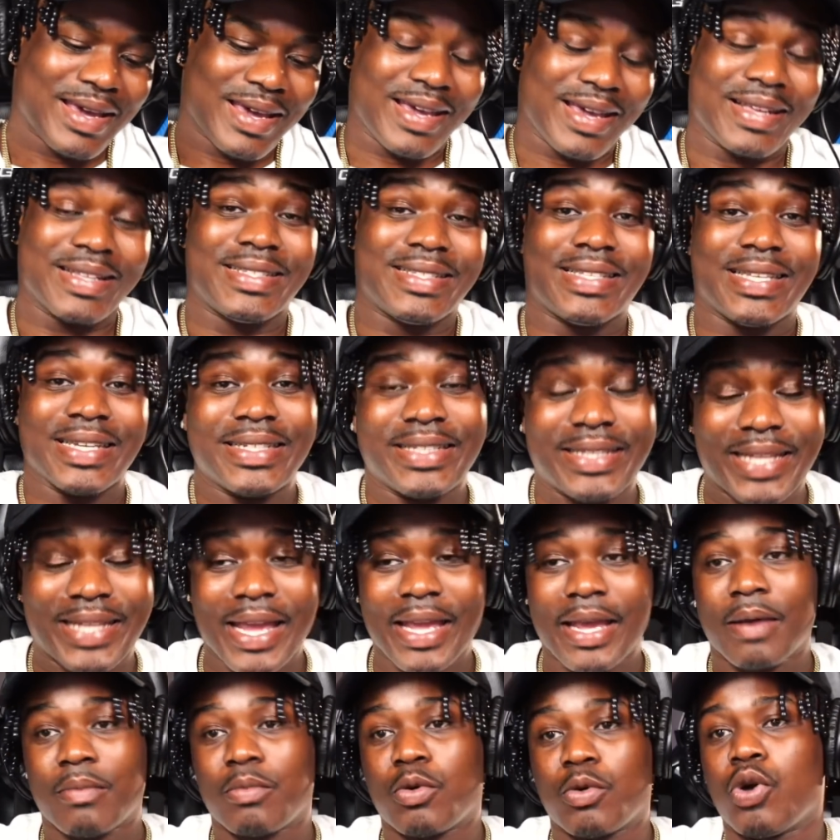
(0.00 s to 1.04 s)
And
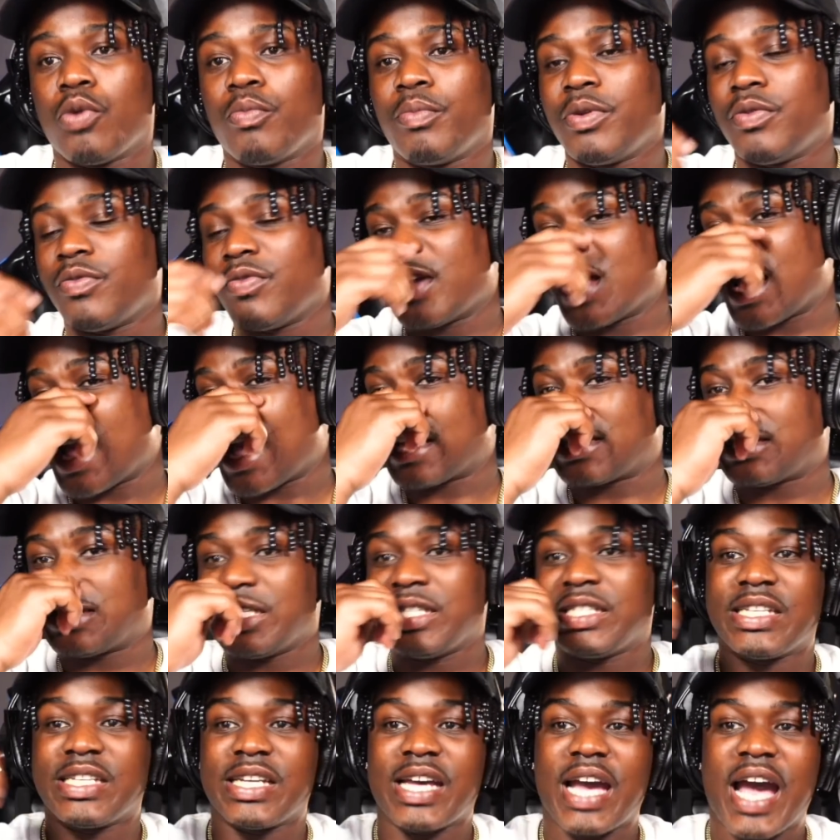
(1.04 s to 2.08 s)
today I'm gonna be
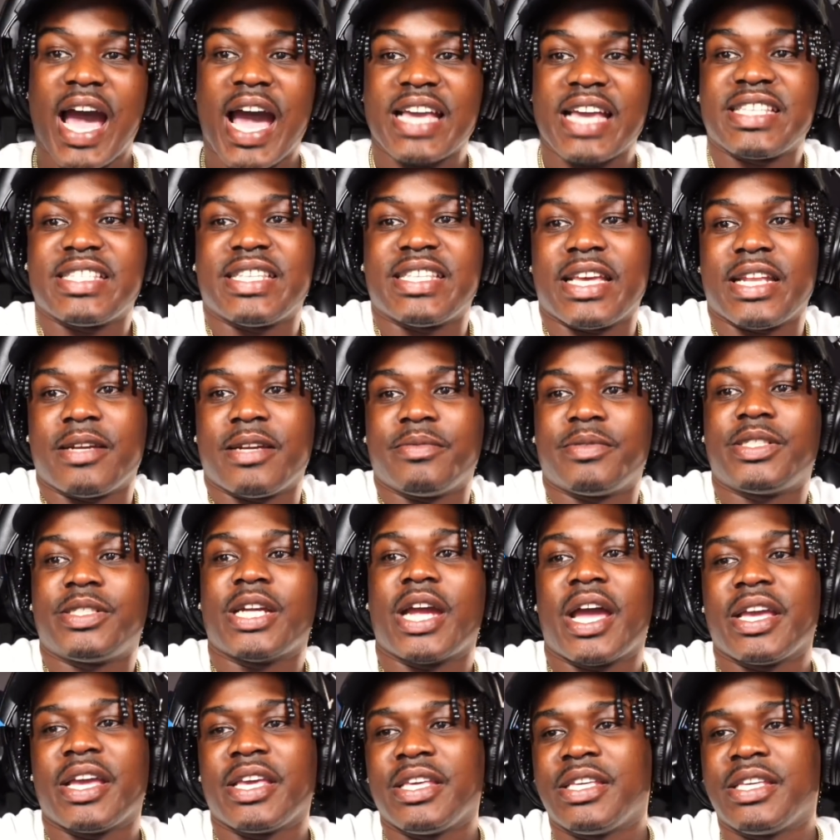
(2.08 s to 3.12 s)
reacting to I Set Up
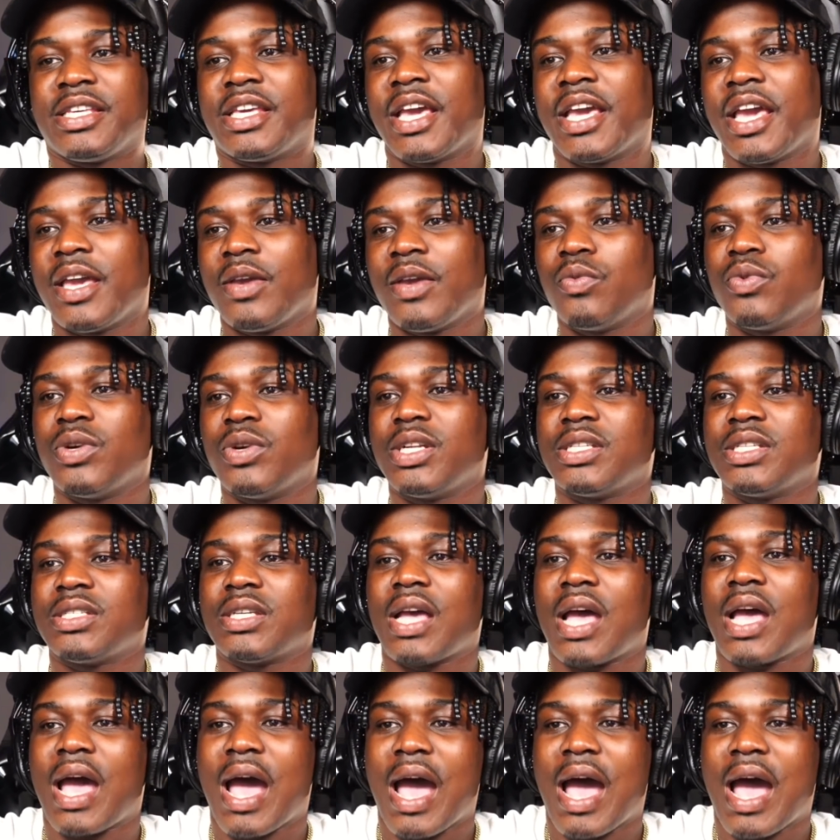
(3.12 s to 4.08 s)
Sha EK with his